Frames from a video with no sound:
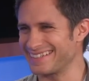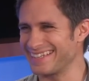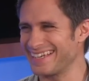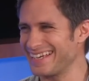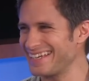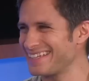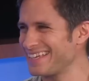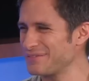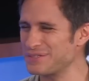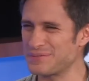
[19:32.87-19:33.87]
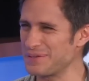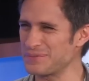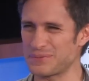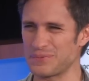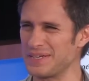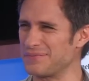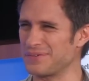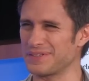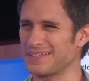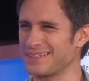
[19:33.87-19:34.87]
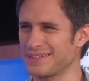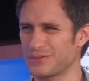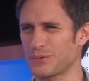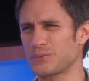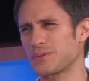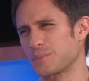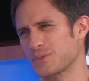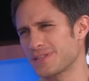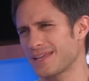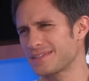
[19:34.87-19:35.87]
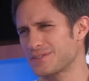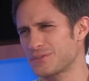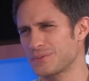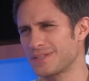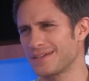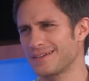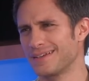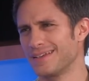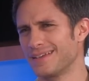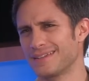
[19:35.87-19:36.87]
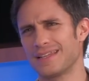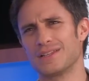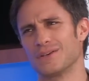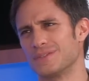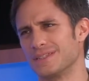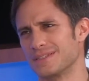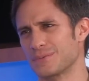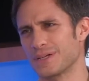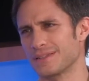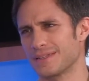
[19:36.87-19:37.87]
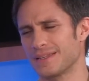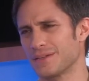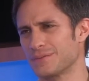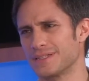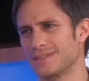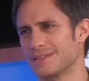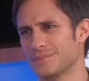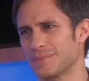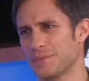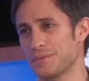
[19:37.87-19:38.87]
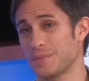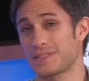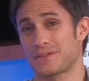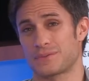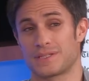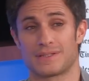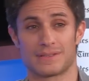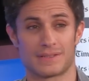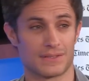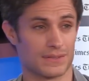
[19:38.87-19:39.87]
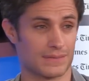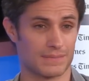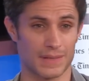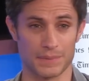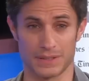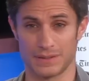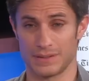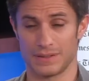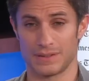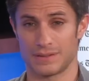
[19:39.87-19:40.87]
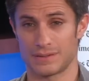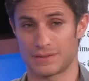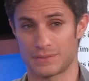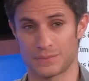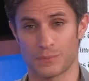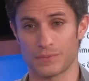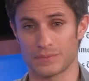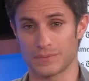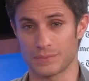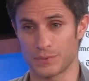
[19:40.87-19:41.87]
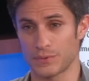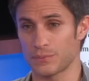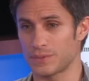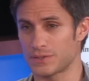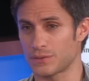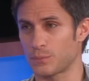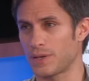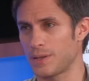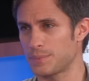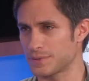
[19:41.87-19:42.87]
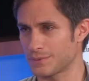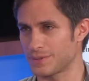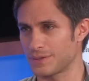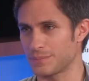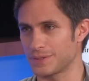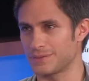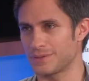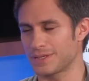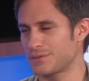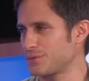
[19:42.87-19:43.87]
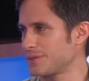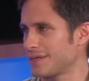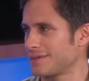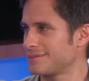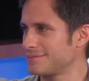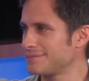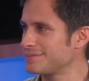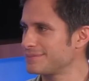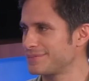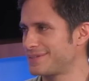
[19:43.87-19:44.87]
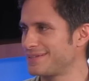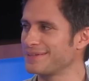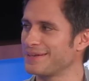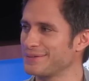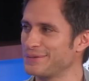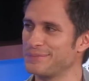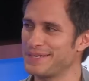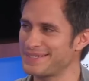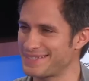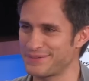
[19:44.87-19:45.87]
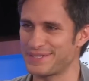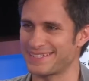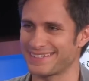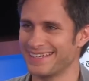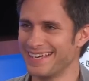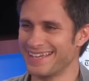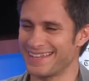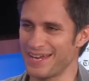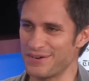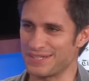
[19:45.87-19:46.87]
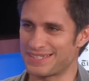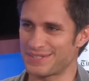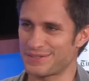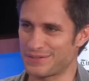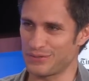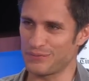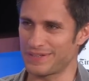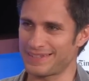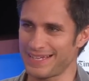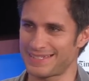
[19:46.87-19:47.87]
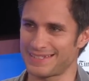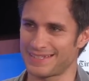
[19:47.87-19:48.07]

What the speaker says: and it was really fun, and to go to Tepoztlán and shoot there, they loved it as well. They loved it, and in Mexico City is just, I mean, it's we only shot one episode there, but you can shoot like I don't know many series there. It's just so fantastic.